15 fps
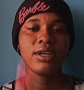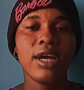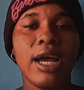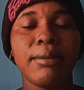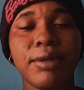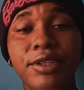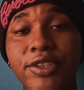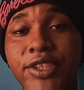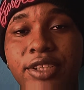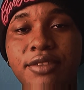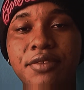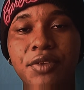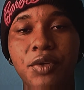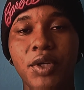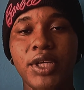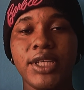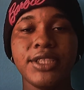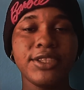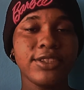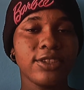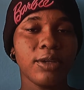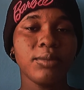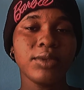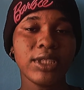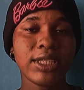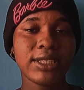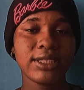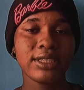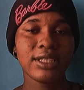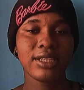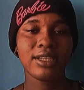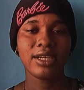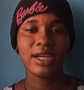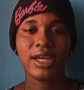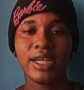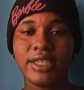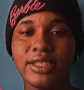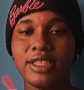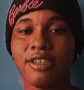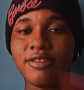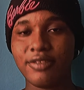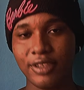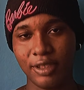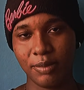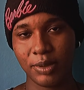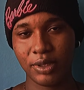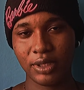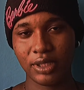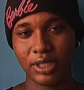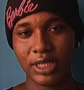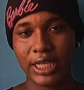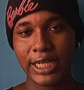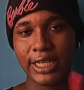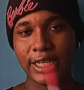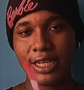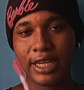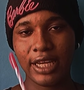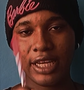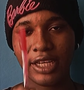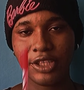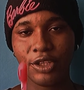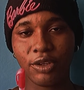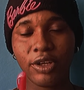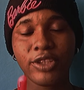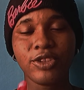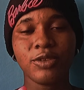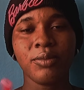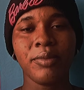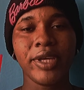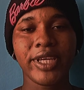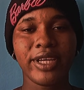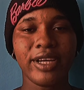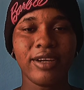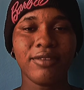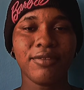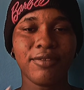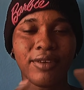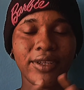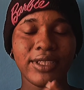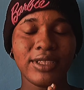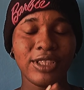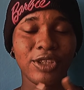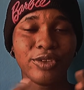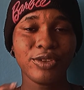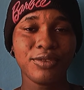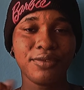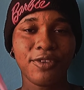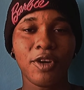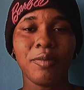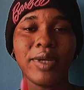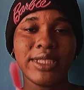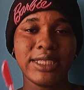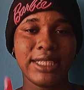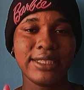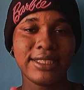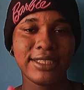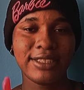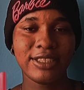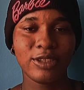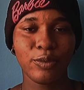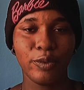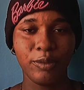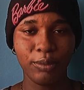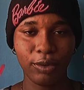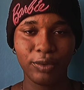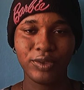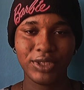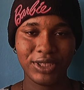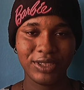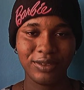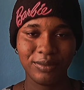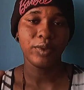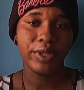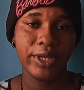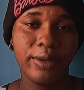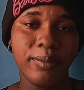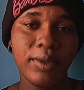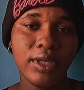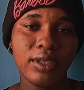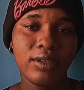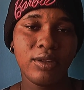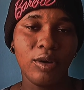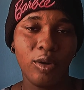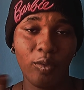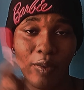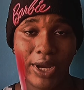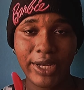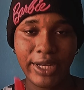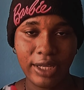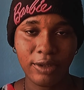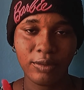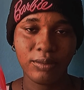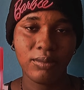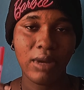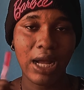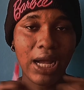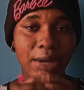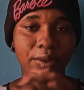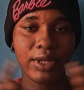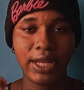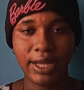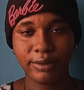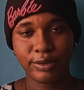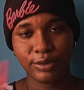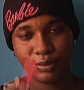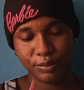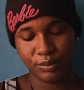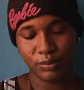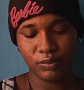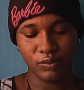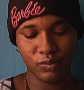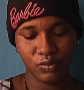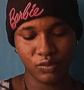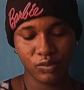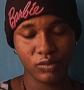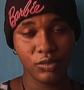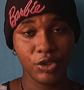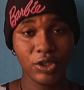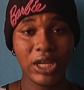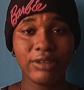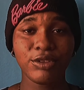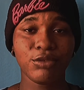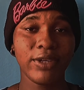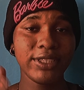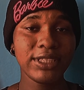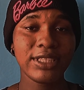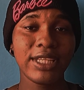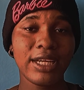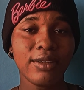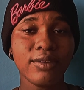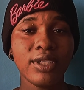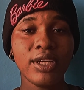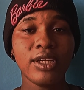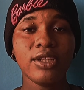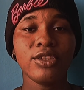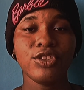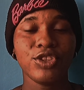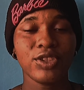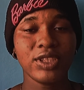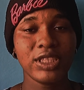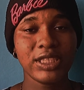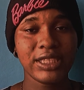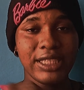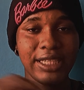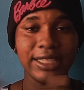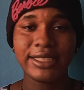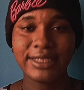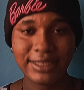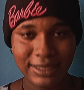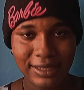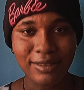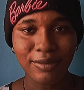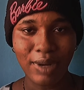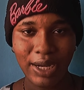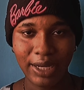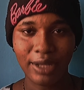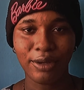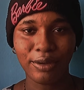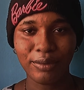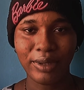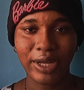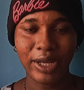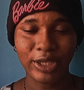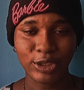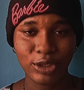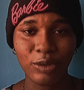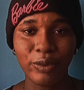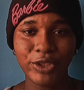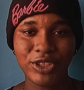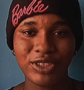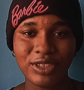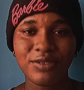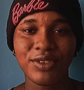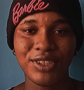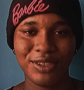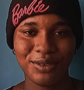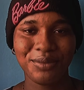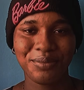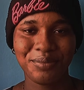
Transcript: I'm going to give you a subject and a verb. And you're going to form a sentence with both with them right now, out loud. You don't have to write it down, just say it right now as you're watching this video.